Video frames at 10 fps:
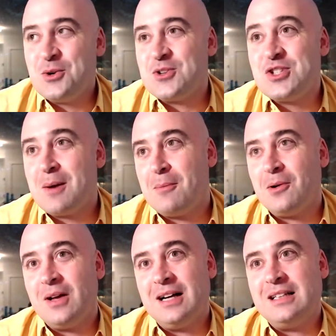
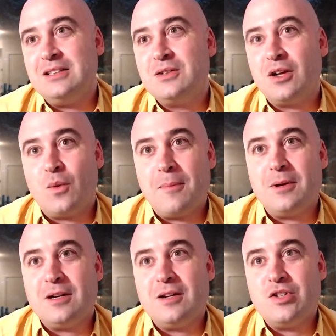assemble a nuclear
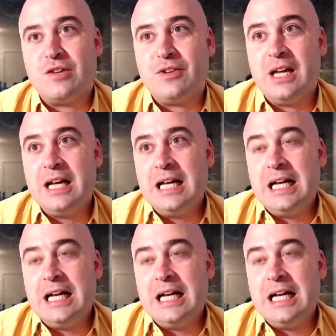weapon in a jiffy,